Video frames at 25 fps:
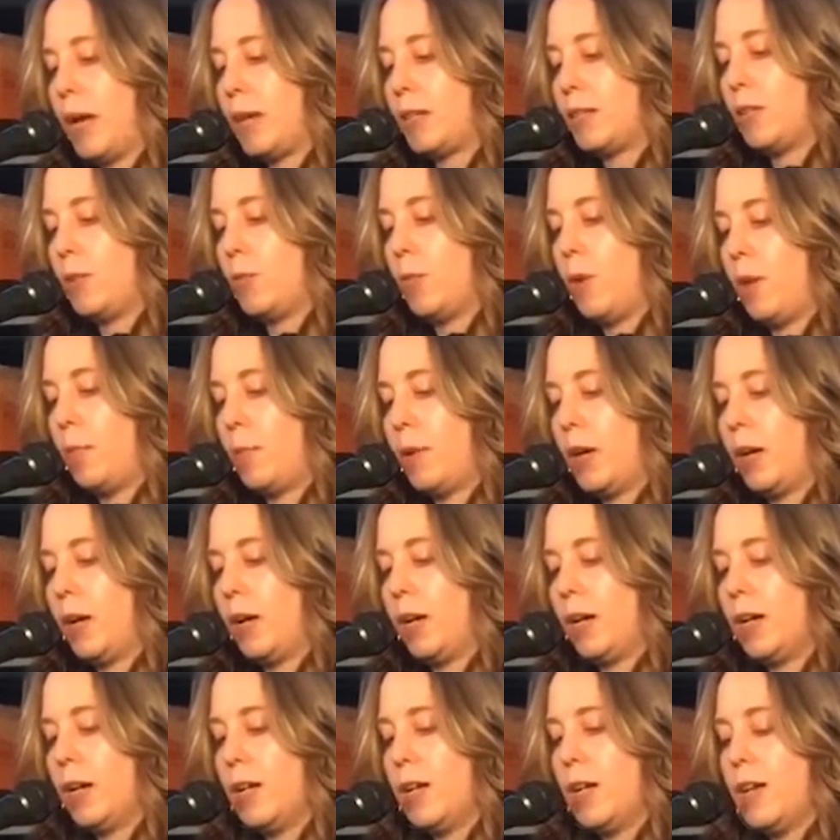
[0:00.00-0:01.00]
Maxx and
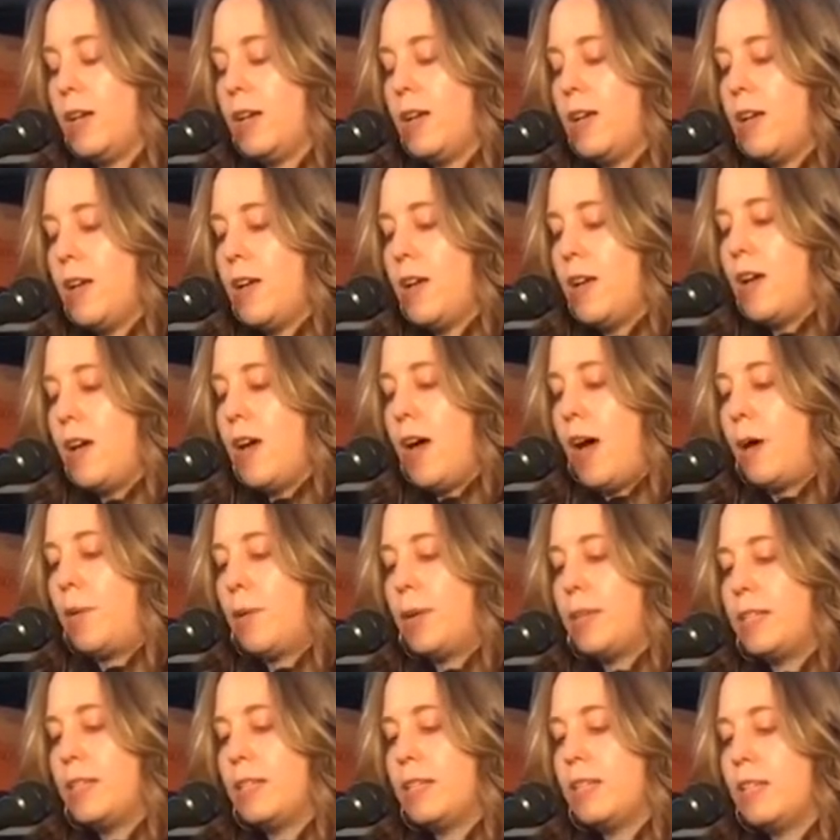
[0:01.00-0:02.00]
Walmart. I
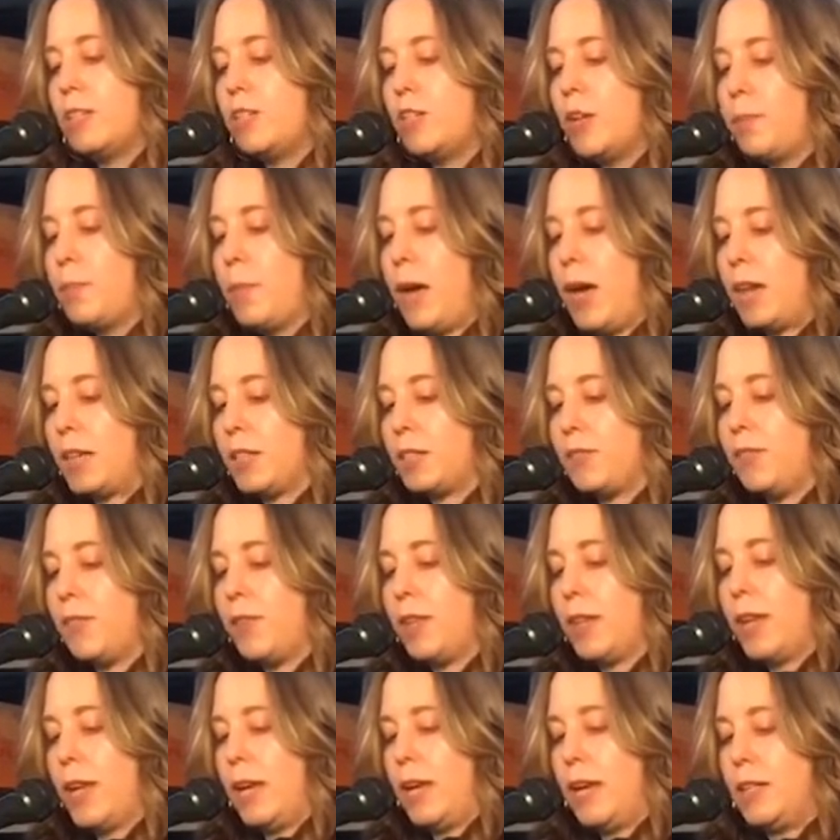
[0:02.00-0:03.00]
went to TJ Maxx for
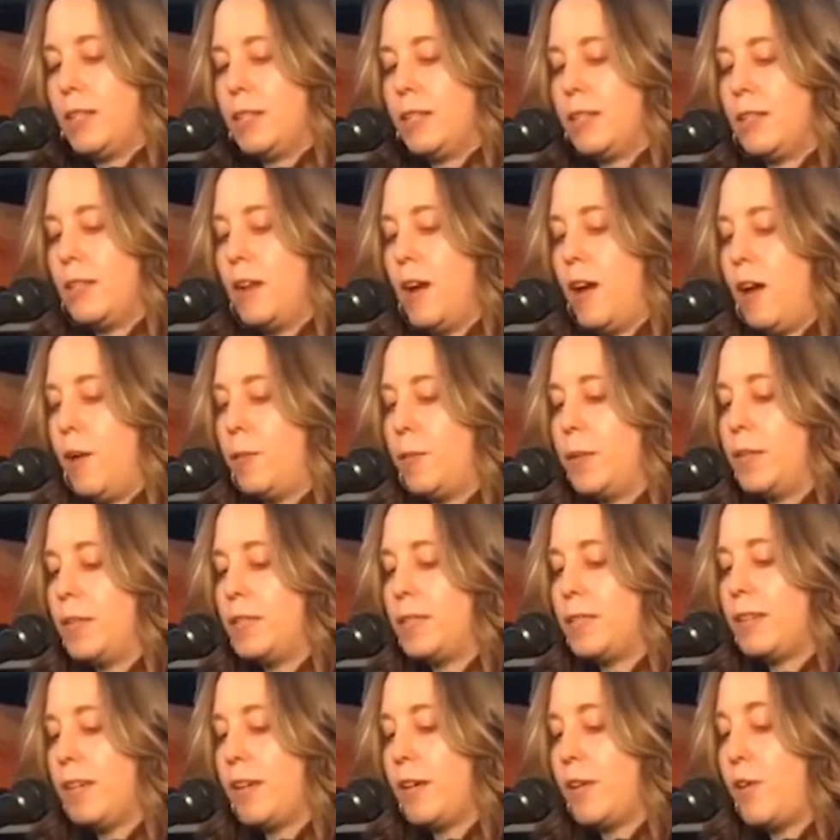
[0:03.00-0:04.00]
the candles and the
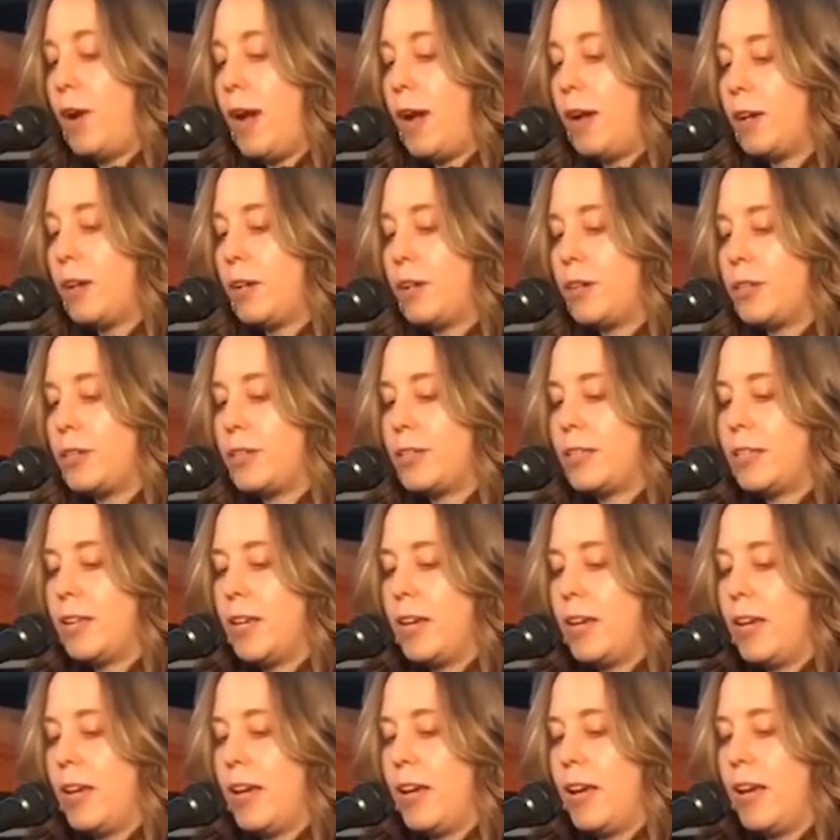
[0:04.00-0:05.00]
almonds and crackers
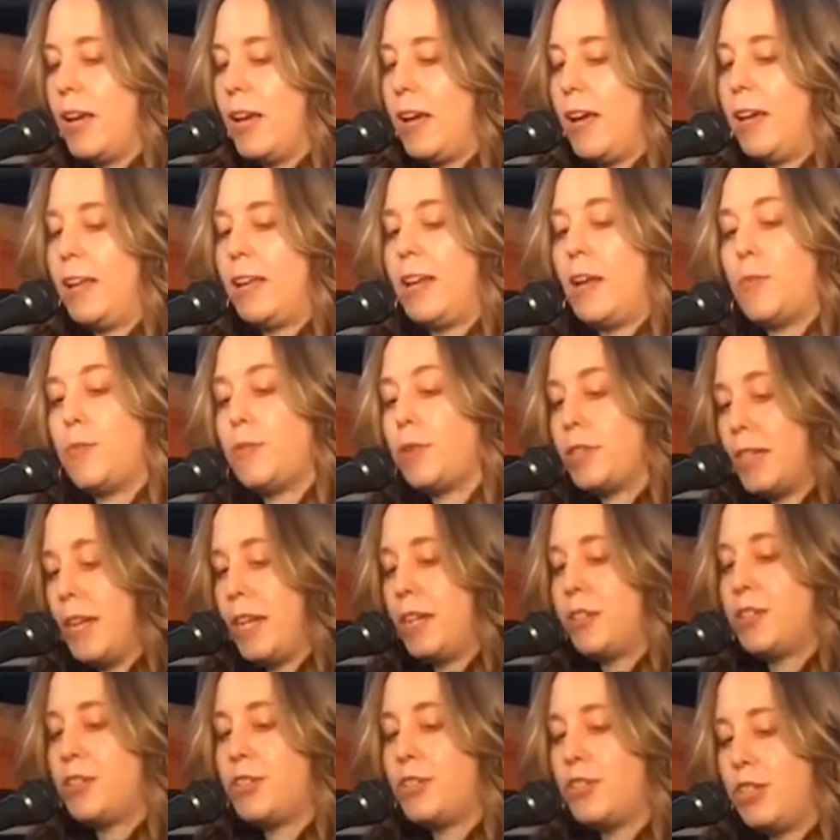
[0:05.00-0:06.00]
and a
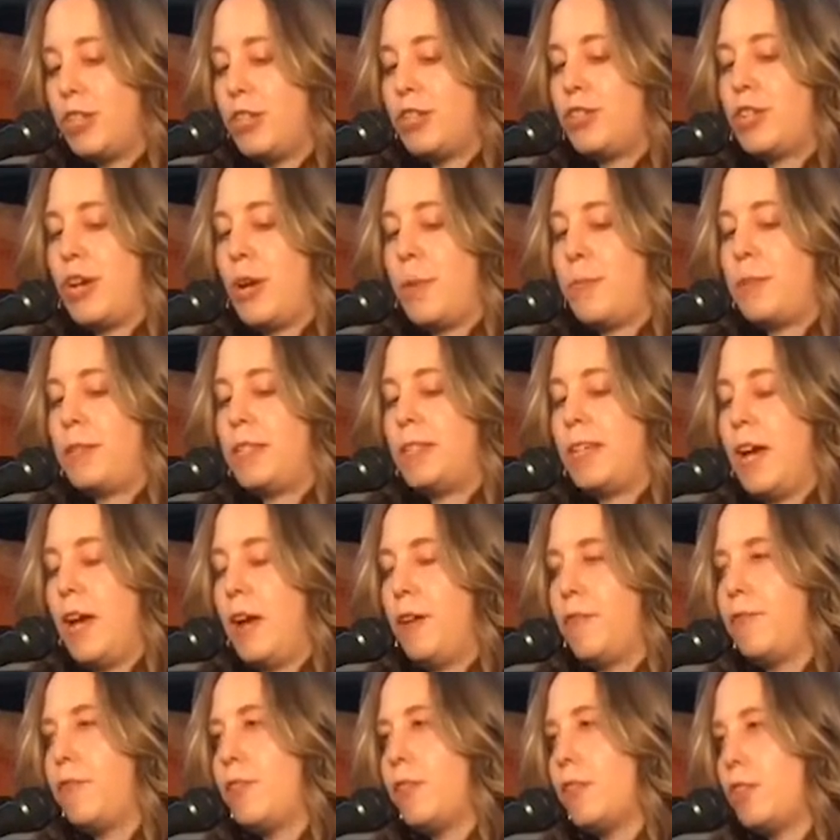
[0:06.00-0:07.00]
pretentious cheese shop in
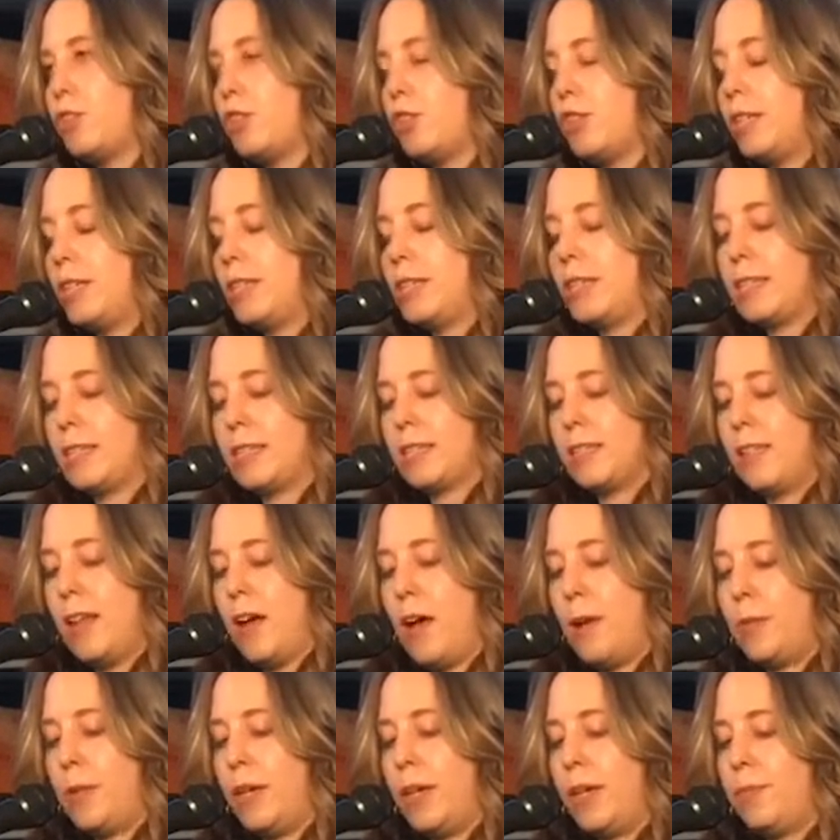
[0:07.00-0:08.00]
town for the cheese and
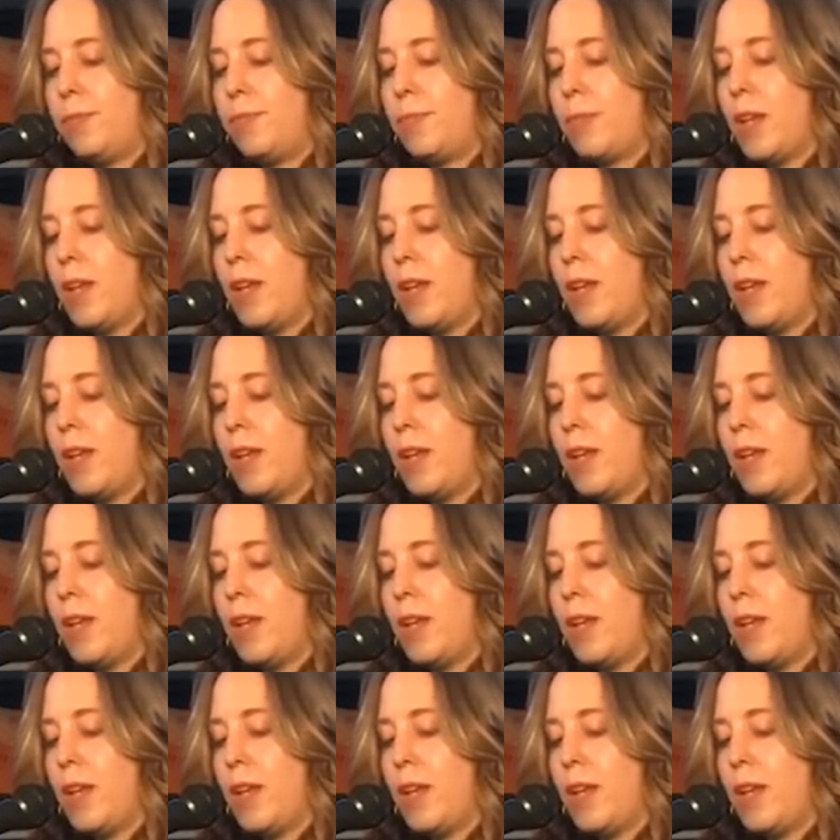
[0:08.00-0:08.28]
salami.